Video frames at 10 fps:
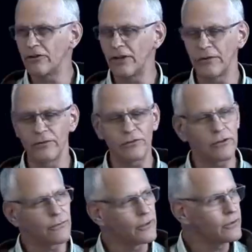at the
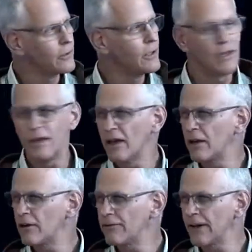surface, and
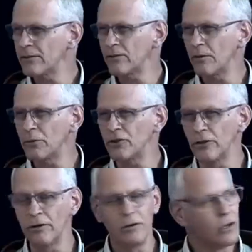it affects
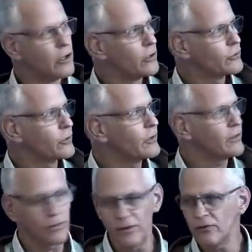temperature. So
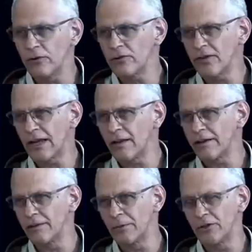these are
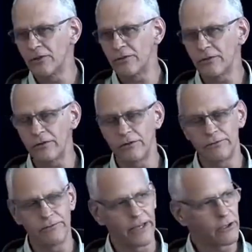satellite images of
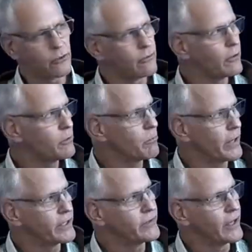Vancouver
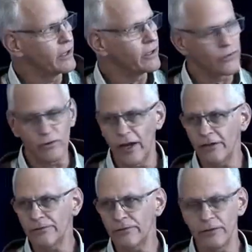by day on the
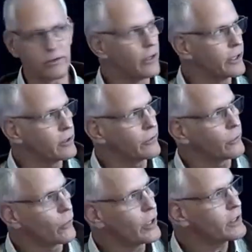left and night on
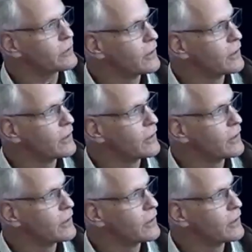the right.